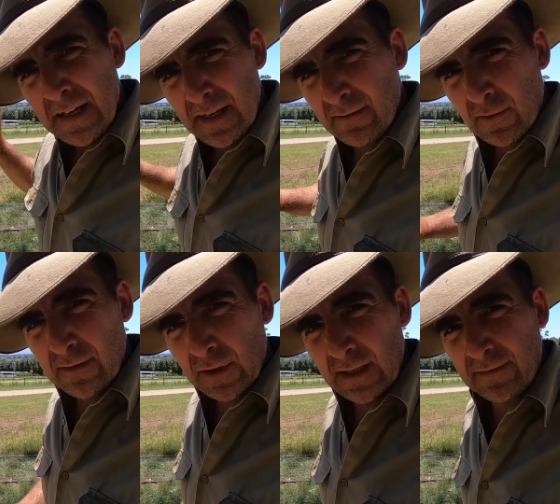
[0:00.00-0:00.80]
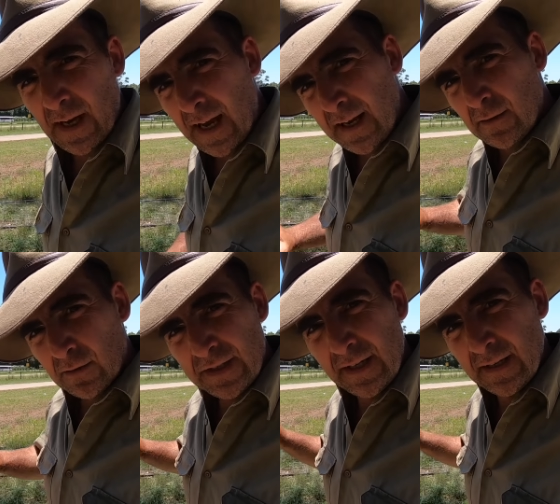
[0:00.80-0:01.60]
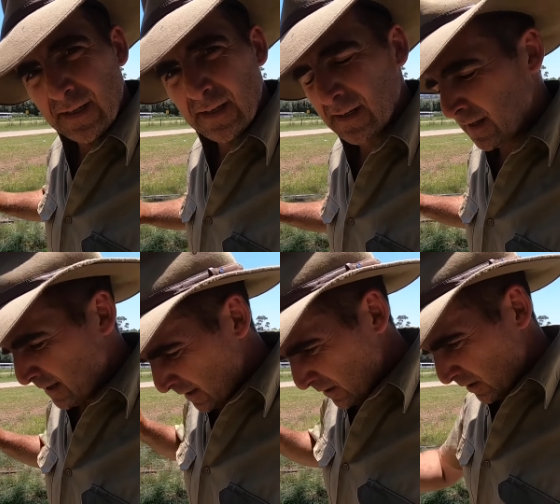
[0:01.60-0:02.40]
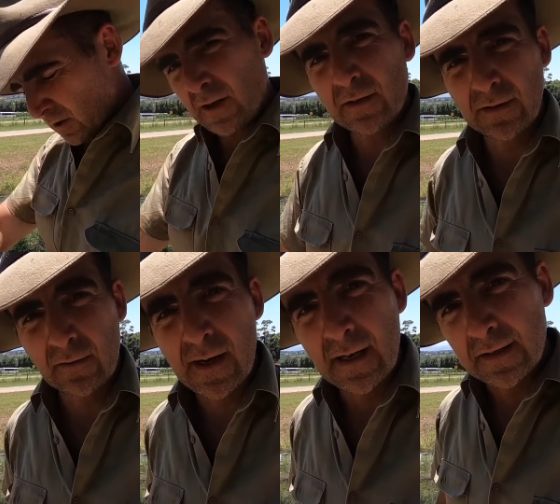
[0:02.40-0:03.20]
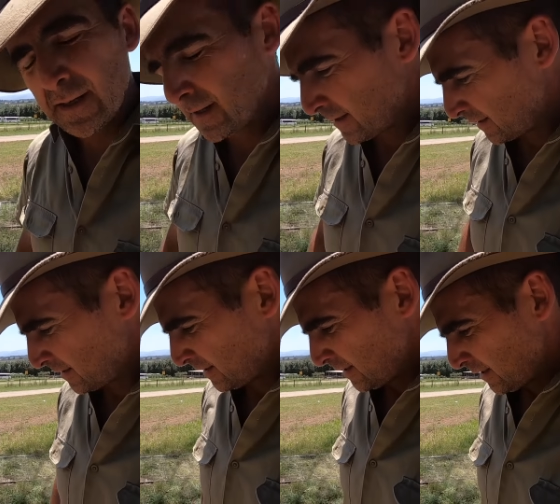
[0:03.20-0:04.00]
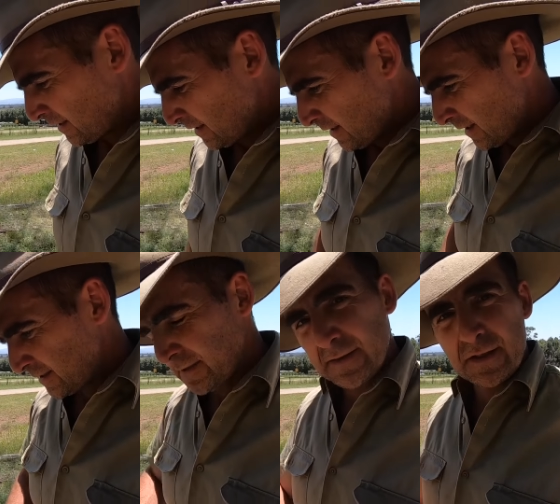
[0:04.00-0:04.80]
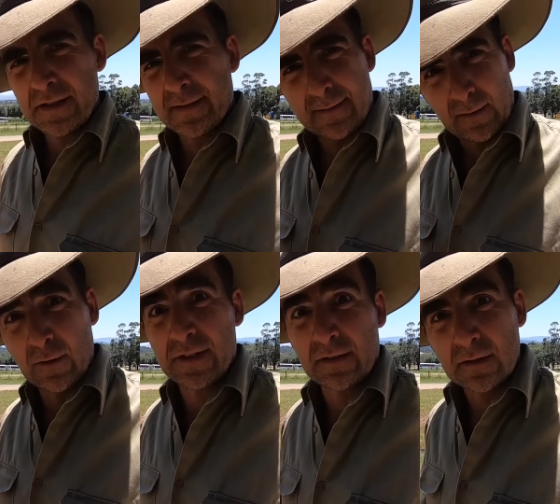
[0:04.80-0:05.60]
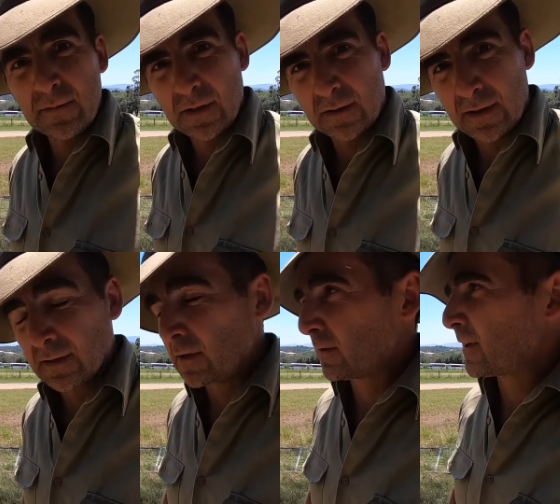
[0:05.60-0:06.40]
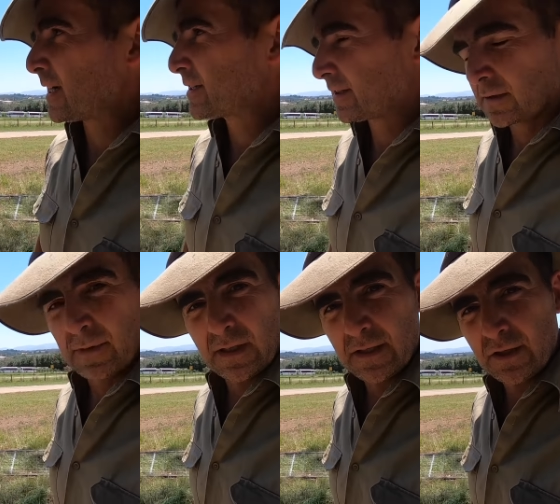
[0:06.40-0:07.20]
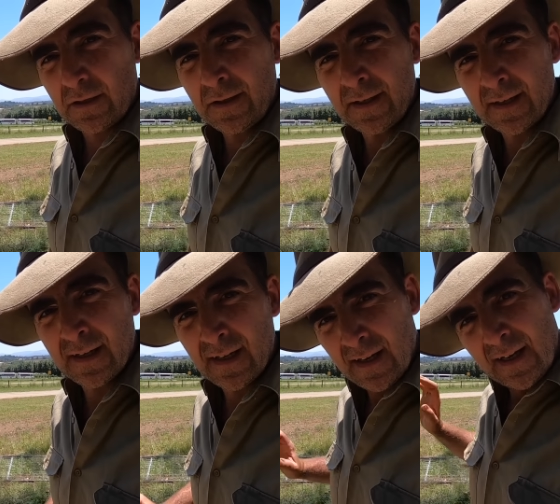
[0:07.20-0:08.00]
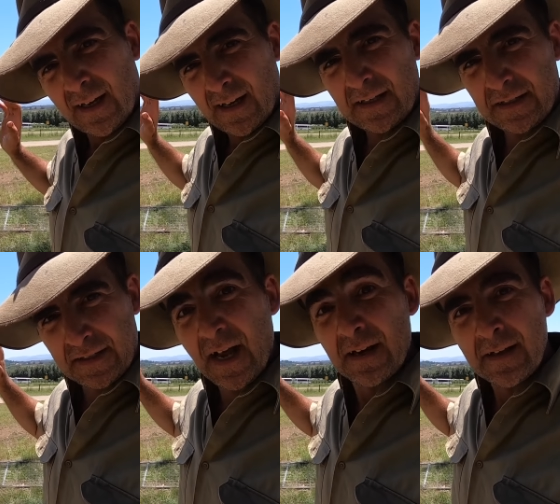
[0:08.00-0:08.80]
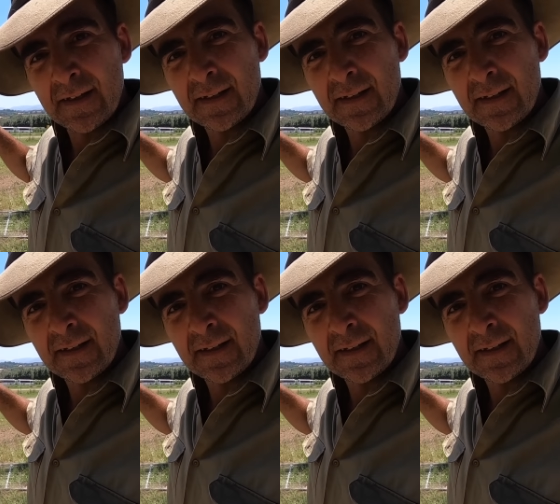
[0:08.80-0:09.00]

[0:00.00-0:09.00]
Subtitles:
never ever leave your handles lying on the ground. It's not just losing them in the long grass that can be an issue, it's the sun.